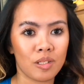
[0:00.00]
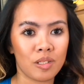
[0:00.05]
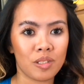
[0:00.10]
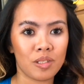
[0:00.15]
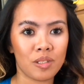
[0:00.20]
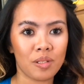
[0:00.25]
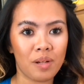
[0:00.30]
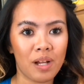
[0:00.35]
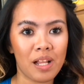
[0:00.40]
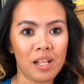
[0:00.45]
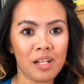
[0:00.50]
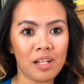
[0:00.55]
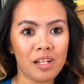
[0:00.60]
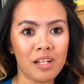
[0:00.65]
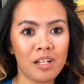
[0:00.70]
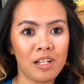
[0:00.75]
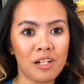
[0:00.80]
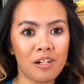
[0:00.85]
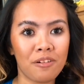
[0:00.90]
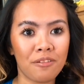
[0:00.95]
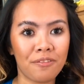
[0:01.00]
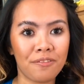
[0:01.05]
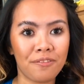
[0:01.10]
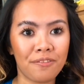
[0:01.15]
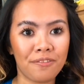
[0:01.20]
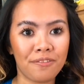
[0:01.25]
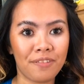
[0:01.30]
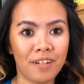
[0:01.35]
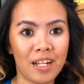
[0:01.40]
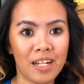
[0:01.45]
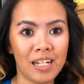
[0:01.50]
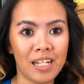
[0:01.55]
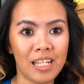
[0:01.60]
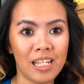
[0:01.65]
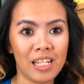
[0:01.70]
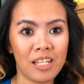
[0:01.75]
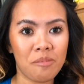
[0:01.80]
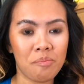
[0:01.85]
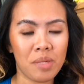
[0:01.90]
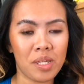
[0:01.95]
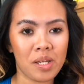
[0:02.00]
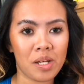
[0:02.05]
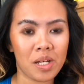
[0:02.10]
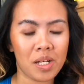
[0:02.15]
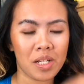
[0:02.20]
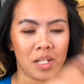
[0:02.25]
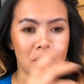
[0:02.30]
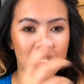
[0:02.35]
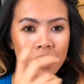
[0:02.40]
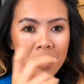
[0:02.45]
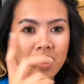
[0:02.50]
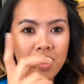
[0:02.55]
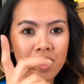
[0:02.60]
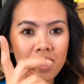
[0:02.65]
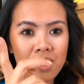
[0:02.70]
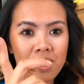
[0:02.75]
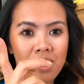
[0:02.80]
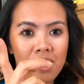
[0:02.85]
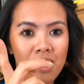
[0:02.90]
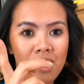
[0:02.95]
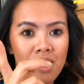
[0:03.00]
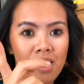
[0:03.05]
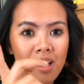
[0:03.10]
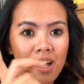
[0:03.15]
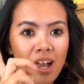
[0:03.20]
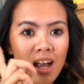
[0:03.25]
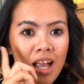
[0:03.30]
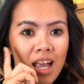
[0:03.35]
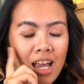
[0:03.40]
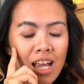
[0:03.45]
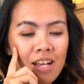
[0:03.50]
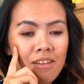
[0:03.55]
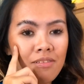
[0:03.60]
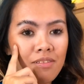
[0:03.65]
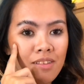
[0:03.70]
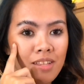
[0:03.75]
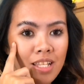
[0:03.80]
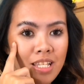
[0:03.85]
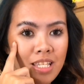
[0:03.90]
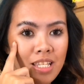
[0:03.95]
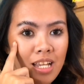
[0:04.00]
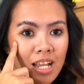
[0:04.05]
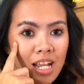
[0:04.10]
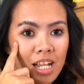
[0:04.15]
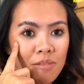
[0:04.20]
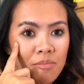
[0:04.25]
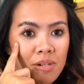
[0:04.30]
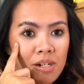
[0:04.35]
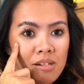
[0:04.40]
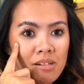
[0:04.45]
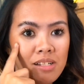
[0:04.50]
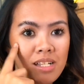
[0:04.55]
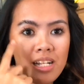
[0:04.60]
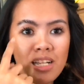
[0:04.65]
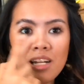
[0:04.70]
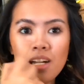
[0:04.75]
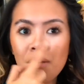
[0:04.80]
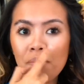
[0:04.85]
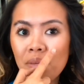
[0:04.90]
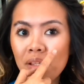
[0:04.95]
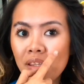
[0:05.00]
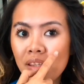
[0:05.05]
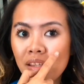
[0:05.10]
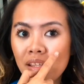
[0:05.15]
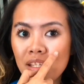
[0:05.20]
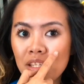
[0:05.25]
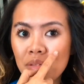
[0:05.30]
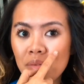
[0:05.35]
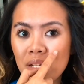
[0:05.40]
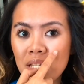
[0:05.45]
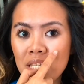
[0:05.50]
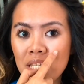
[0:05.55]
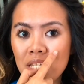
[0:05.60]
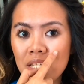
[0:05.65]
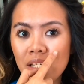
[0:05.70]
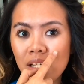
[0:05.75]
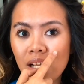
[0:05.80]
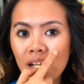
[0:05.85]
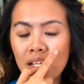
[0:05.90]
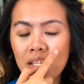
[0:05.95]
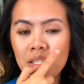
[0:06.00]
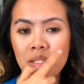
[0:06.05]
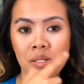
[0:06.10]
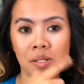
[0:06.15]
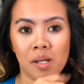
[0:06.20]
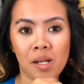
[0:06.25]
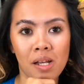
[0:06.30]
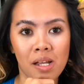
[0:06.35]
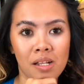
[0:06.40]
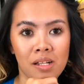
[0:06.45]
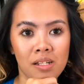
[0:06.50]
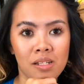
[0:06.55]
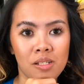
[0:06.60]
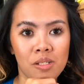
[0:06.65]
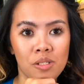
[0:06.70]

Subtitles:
So I look a little funny because I have this eyebrow done, but this one's not done.